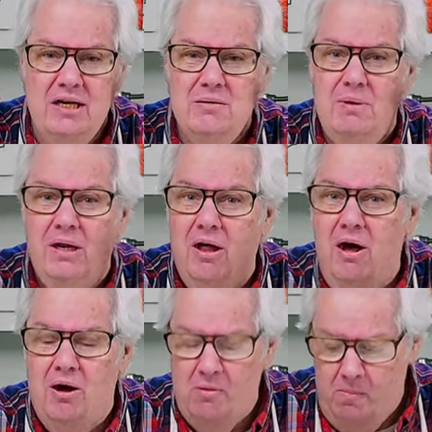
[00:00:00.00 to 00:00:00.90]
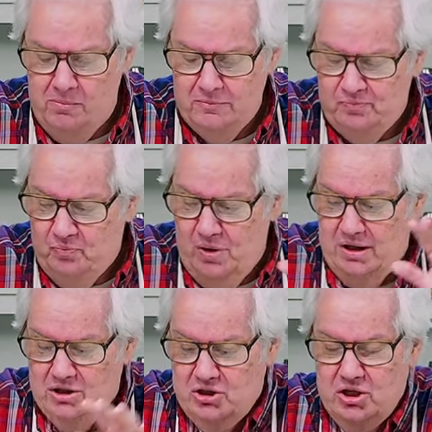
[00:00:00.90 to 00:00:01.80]
to be long, but
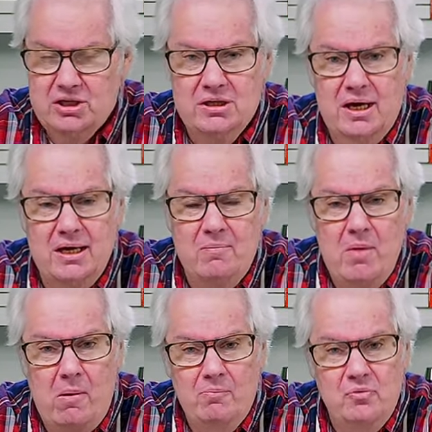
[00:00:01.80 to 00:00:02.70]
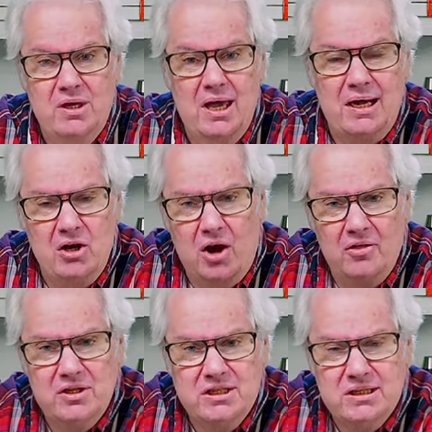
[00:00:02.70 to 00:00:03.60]
it's just like getting all
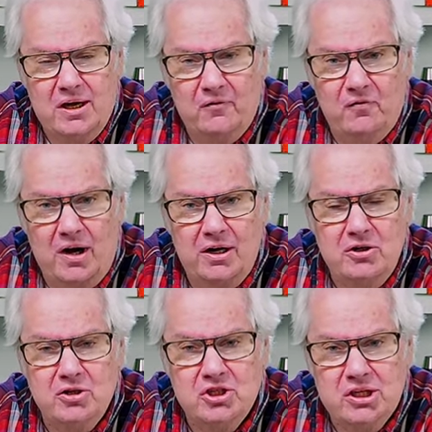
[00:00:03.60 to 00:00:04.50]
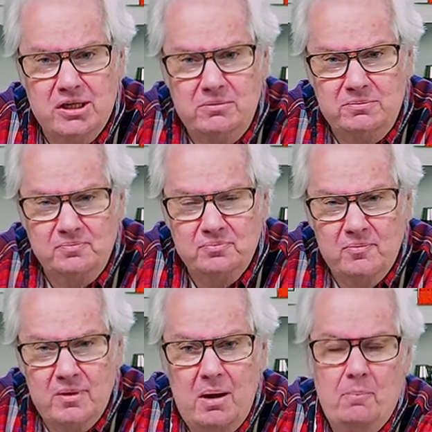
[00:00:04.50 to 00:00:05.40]
this stuff on your chicken,
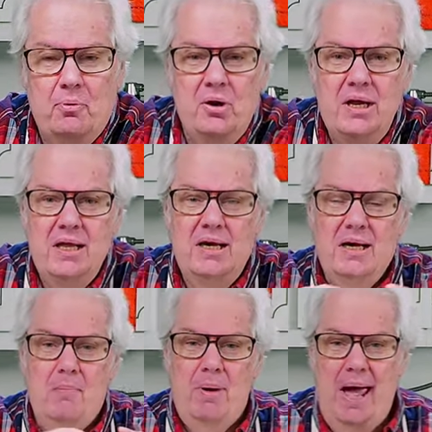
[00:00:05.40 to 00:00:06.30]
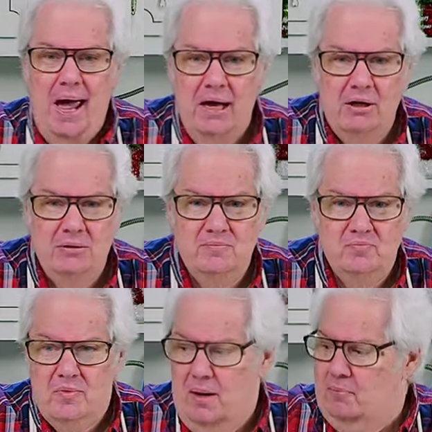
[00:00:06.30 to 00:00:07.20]
putting it in a bag,
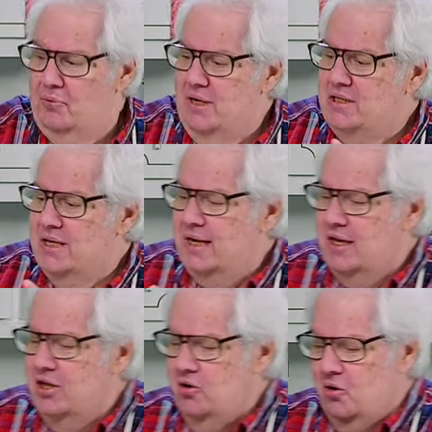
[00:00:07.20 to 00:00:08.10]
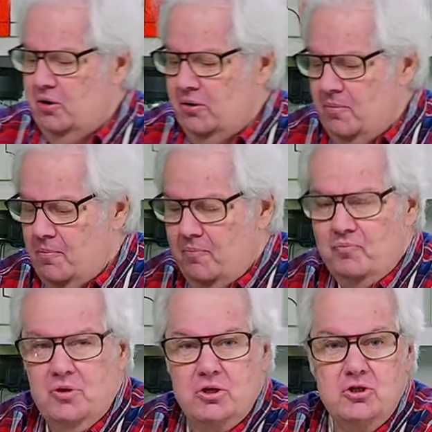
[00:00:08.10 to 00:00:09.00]
presetting your
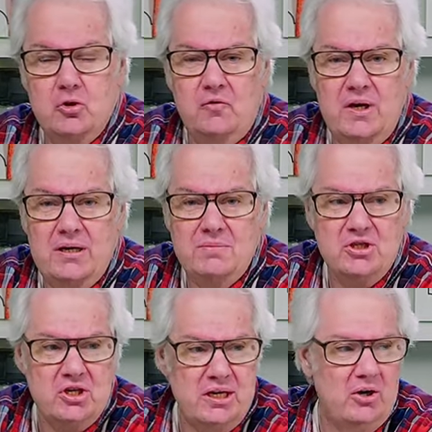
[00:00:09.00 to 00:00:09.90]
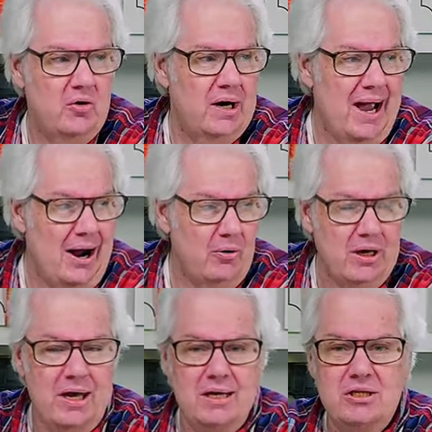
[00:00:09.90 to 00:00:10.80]
sous vide machine, or in our
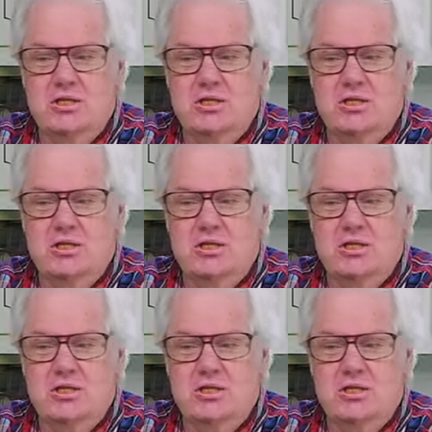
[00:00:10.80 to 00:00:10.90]
case,